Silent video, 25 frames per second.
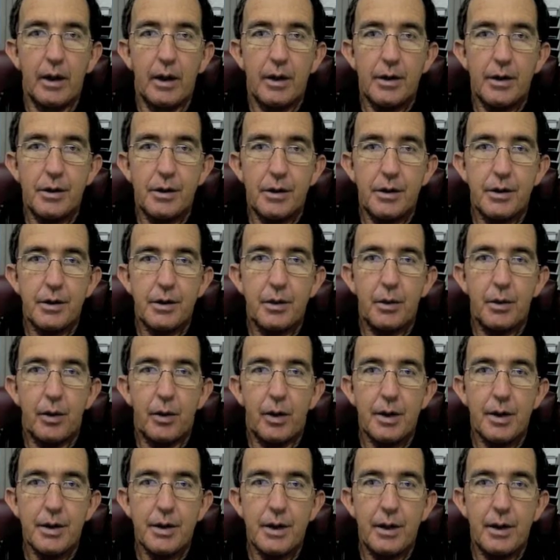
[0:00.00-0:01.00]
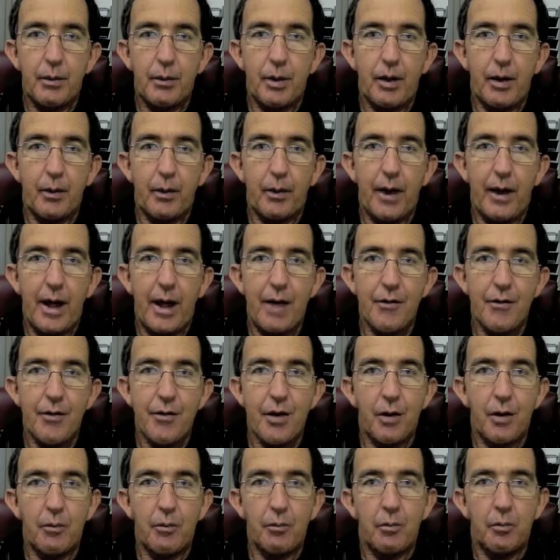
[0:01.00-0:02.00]
to see whether we have
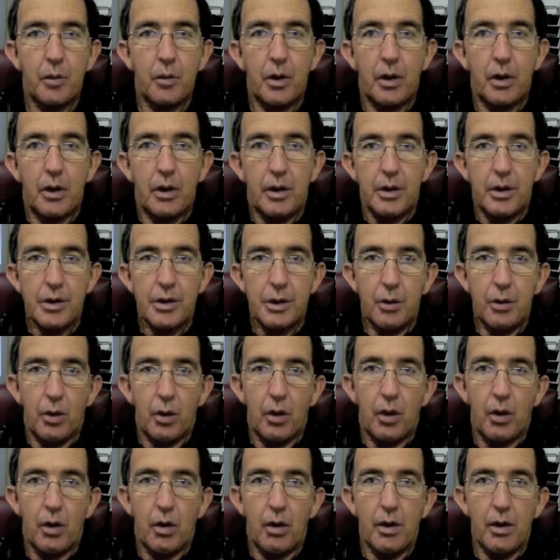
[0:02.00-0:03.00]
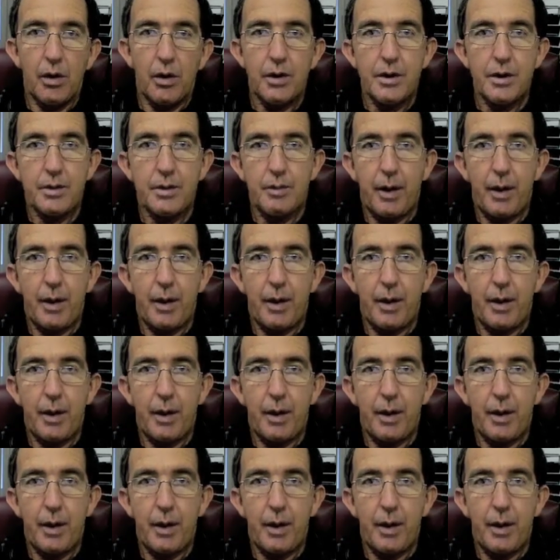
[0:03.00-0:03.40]
some sewer lines,